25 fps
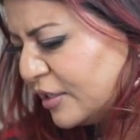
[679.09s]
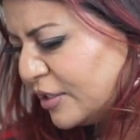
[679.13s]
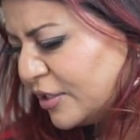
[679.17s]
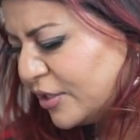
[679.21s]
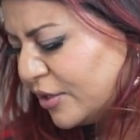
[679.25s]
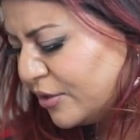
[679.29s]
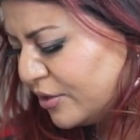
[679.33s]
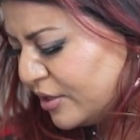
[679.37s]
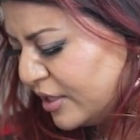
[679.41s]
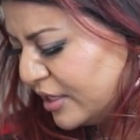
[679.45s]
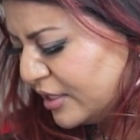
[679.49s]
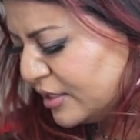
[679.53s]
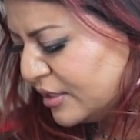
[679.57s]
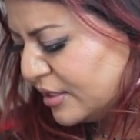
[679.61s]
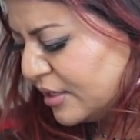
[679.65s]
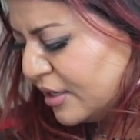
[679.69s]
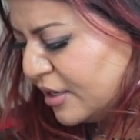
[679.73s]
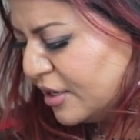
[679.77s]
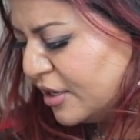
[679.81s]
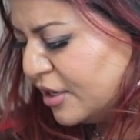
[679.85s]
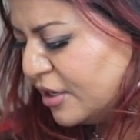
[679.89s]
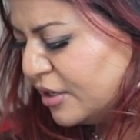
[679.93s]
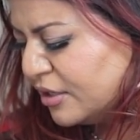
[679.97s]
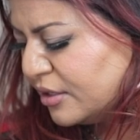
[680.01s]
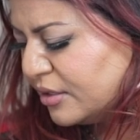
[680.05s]
So this
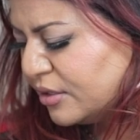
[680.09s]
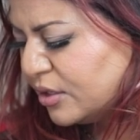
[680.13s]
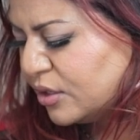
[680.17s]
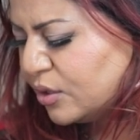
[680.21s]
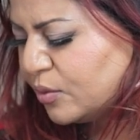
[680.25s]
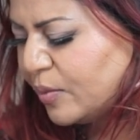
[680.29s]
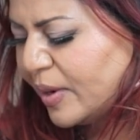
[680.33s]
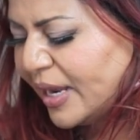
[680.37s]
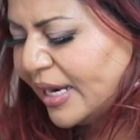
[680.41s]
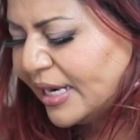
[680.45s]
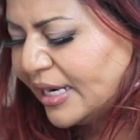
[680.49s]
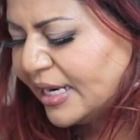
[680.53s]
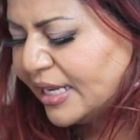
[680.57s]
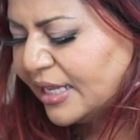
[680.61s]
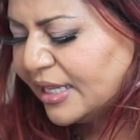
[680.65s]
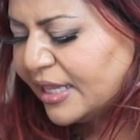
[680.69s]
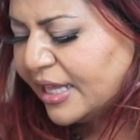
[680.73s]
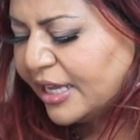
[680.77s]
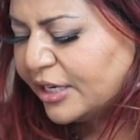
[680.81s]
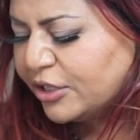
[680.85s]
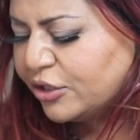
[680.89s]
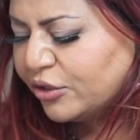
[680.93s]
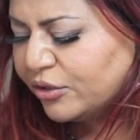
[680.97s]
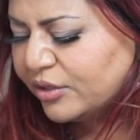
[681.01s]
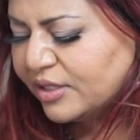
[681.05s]
swelling
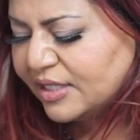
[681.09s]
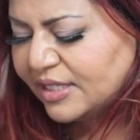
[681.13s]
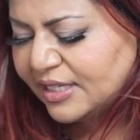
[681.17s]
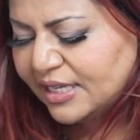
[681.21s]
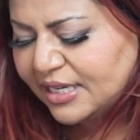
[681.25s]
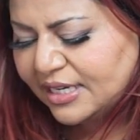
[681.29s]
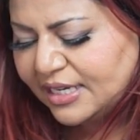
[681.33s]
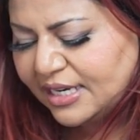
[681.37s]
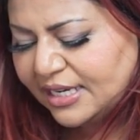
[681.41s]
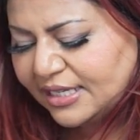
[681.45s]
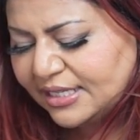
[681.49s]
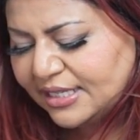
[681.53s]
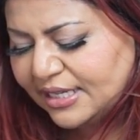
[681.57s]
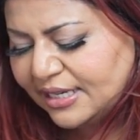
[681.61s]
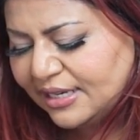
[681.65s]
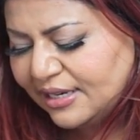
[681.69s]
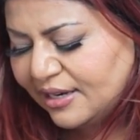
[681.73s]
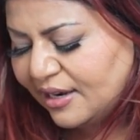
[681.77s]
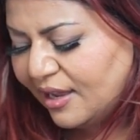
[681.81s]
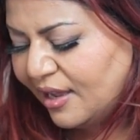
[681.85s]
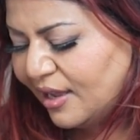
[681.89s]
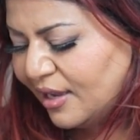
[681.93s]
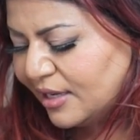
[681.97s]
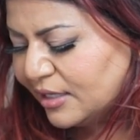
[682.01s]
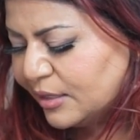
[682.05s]
that you see doesn't
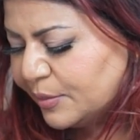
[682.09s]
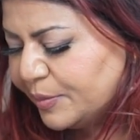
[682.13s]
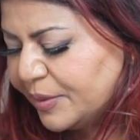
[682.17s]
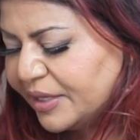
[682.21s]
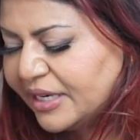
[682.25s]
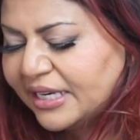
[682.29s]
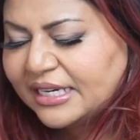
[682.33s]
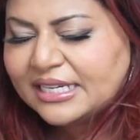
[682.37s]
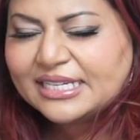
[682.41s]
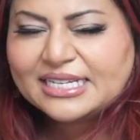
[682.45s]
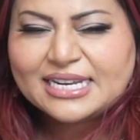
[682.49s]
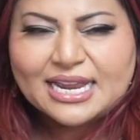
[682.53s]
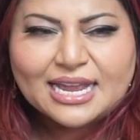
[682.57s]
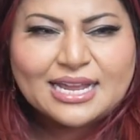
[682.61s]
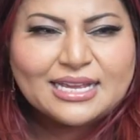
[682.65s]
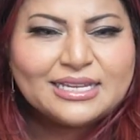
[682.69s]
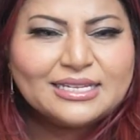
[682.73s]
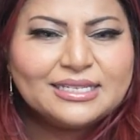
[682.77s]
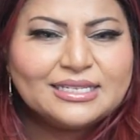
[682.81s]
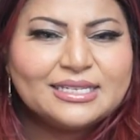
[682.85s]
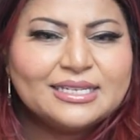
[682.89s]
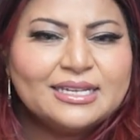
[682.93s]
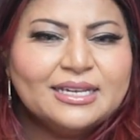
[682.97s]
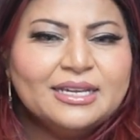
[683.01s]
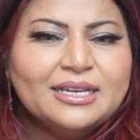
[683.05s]
last, but it
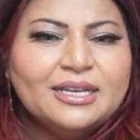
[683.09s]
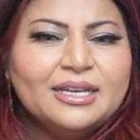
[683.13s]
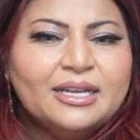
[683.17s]
does